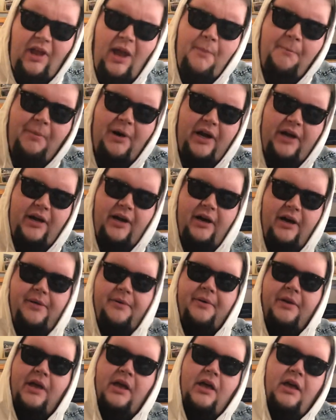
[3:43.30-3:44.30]
but
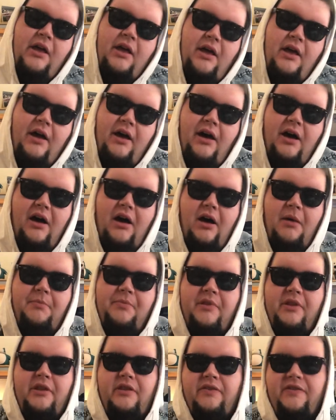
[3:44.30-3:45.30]

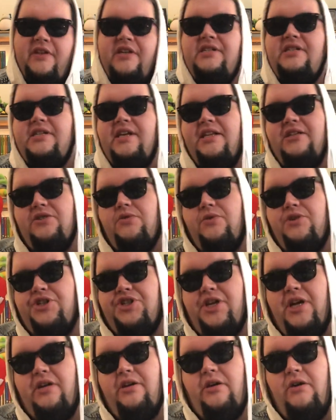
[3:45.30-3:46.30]
this sends
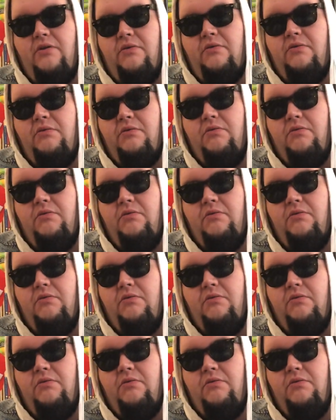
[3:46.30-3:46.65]
Crescendo,